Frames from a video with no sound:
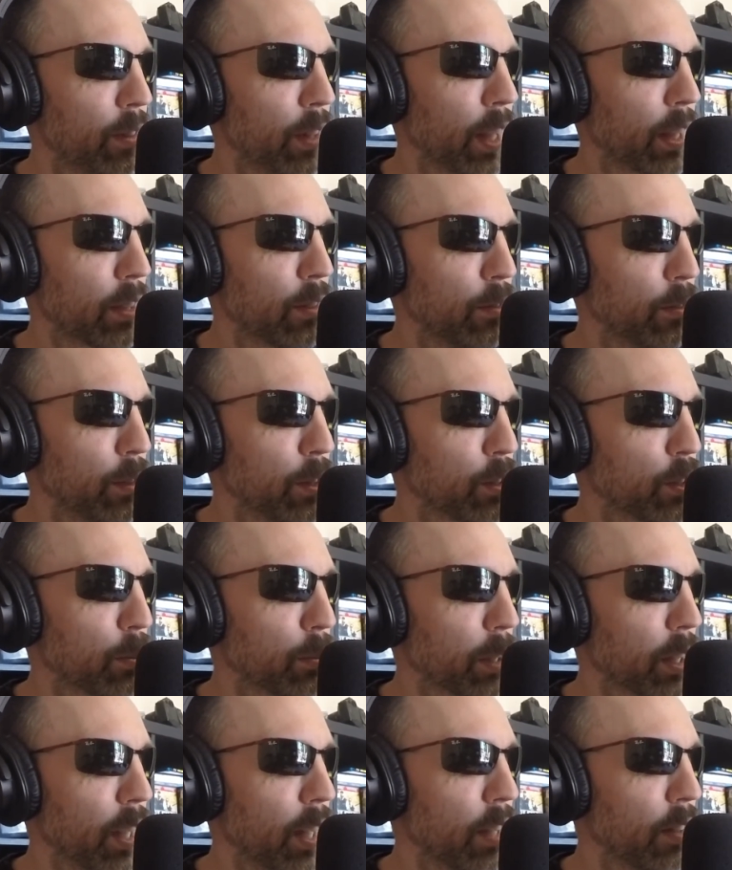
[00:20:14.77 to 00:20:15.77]
not confusion,
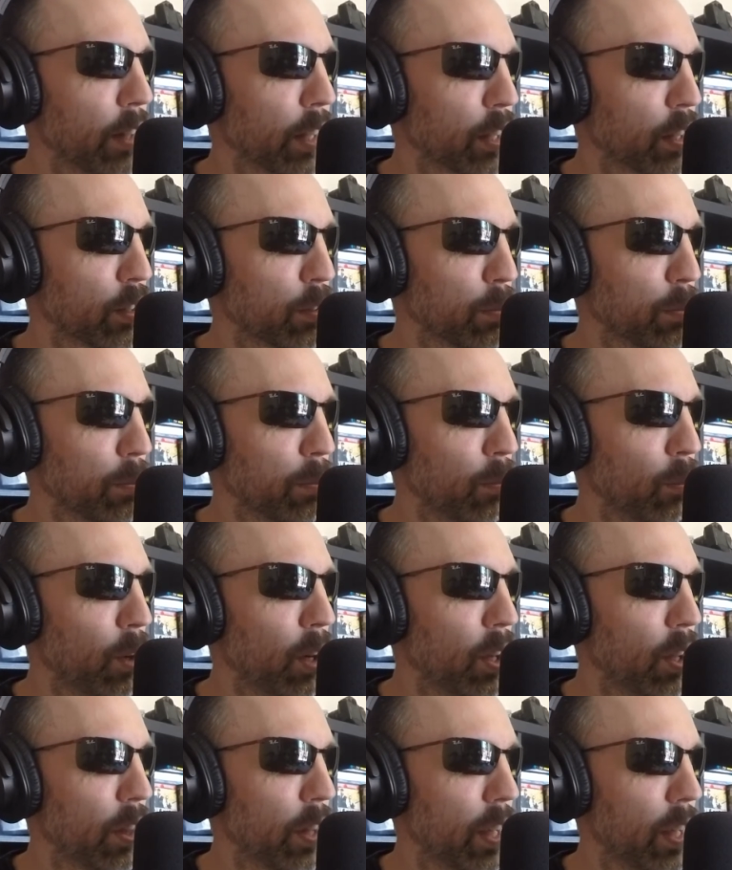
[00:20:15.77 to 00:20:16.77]
but kind of like this
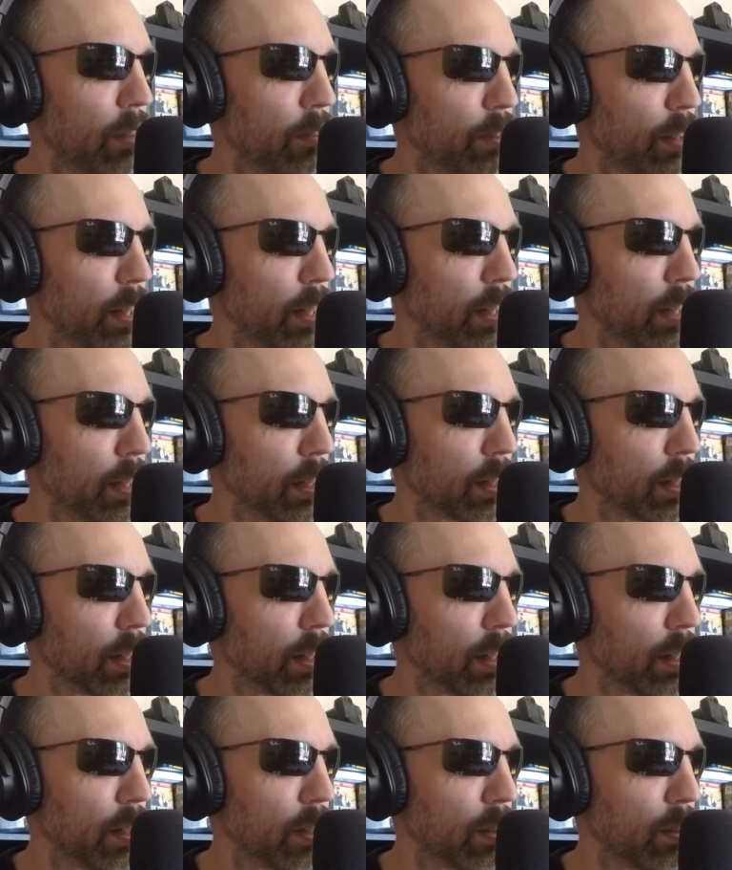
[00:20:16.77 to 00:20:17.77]
wall that I've hit
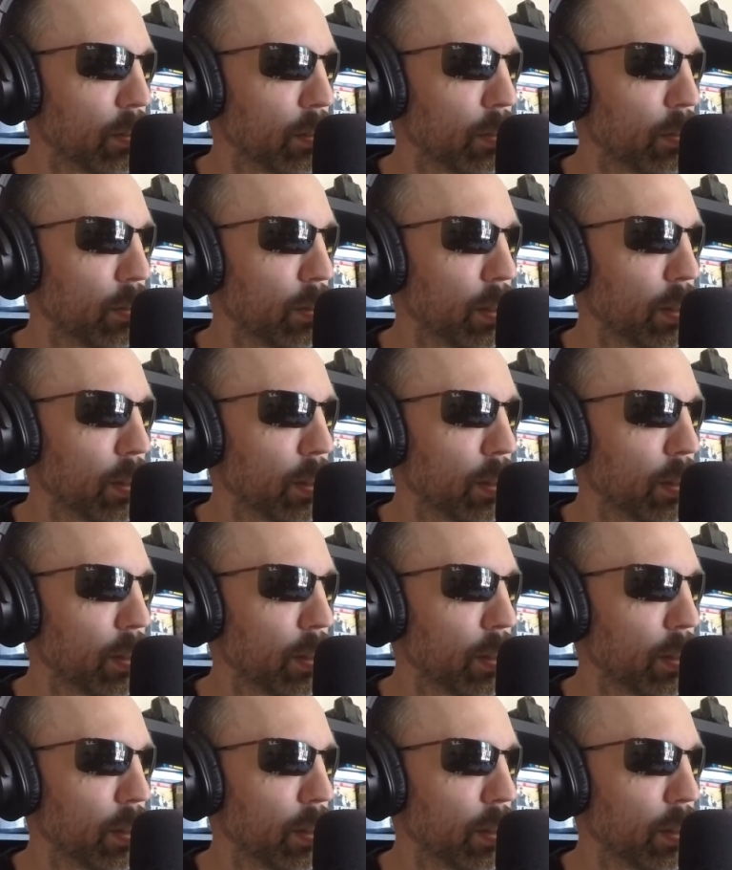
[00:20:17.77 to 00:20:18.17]
in